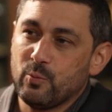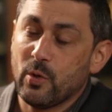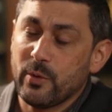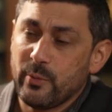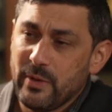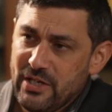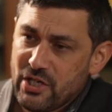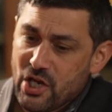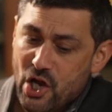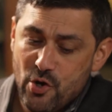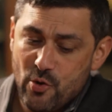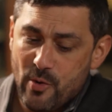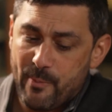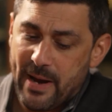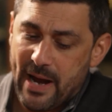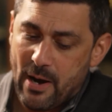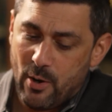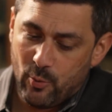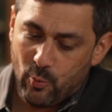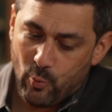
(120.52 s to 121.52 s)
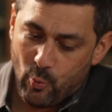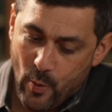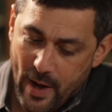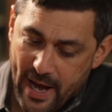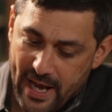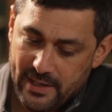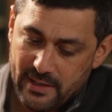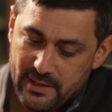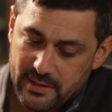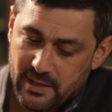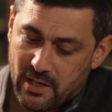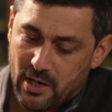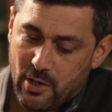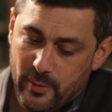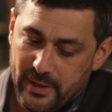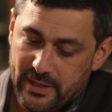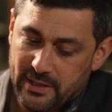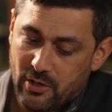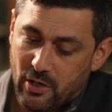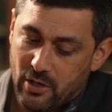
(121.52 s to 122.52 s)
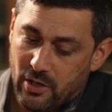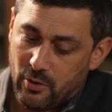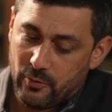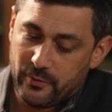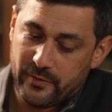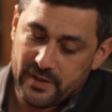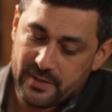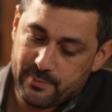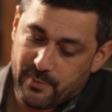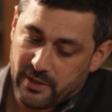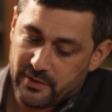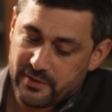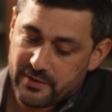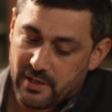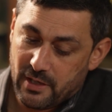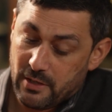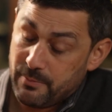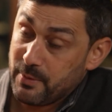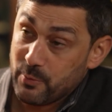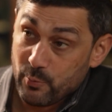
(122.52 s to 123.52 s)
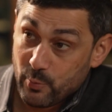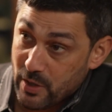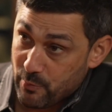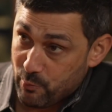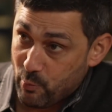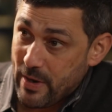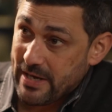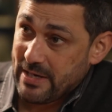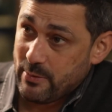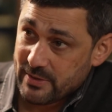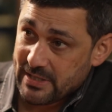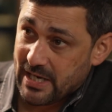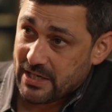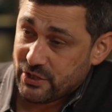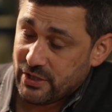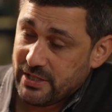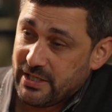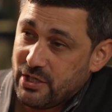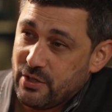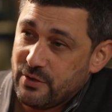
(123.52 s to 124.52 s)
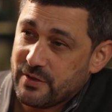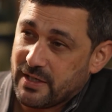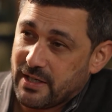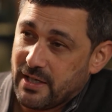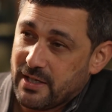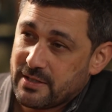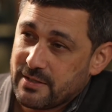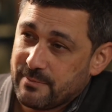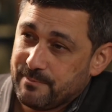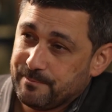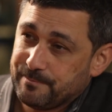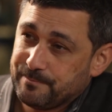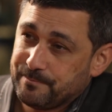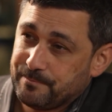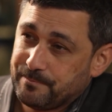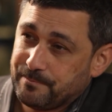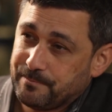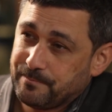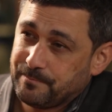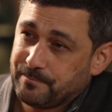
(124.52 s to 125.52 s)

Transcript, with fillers: What do we know about when Darwin got hold of this microscope and, and when he was actually using it? So